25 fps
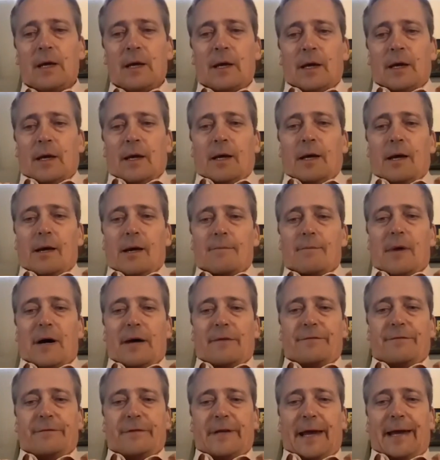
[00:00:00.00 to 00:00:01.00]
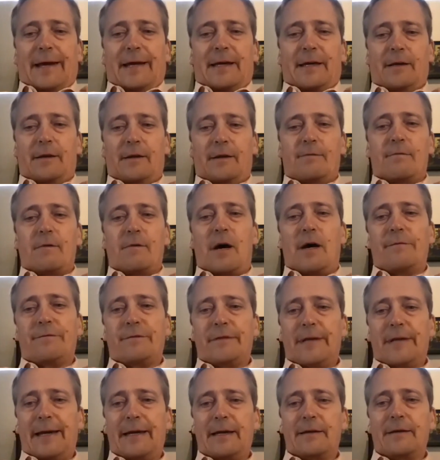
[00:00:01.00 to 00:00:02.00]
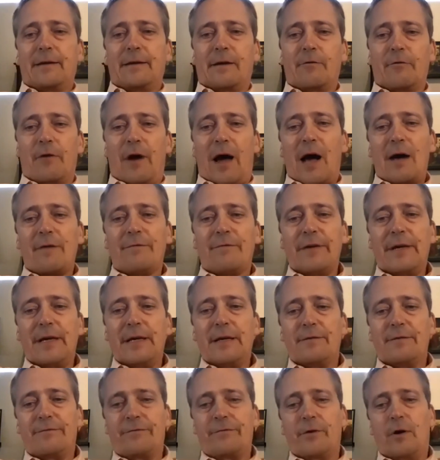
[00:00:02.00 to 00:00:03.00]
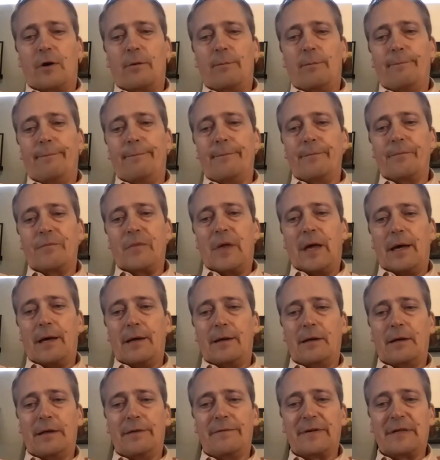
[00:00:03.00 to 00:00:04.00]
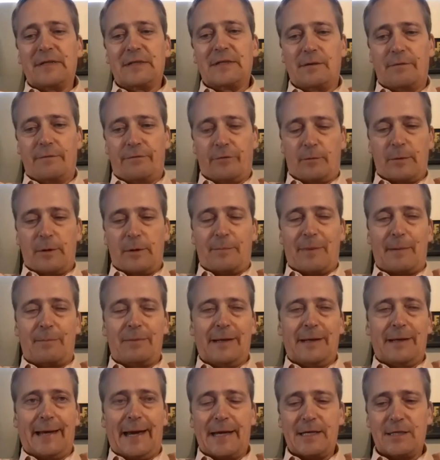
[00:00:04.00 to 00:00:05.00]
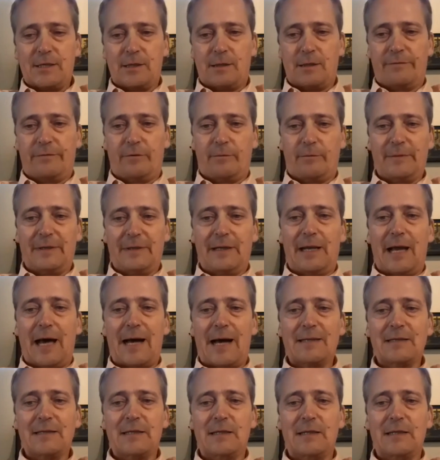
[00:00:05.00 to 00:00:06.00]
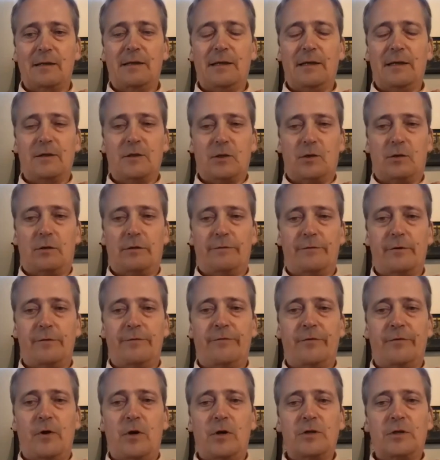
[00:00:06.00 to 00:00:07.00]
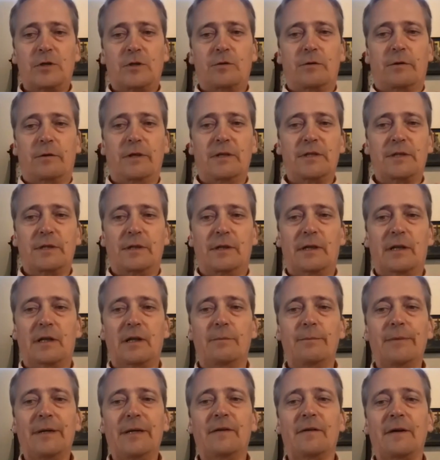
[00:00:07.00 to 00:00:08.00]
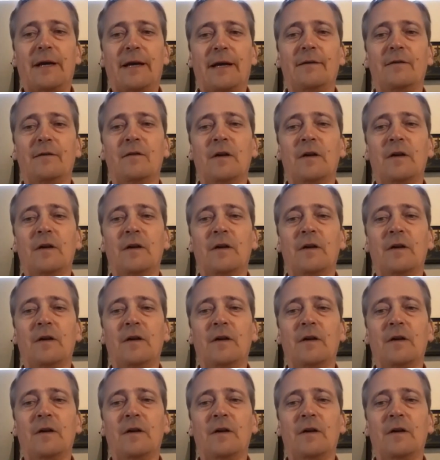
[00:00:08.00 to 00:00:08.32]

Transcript: I've taken a graph here from Livingston, from a publication from the Lancet that sort of refers to this a little bit, and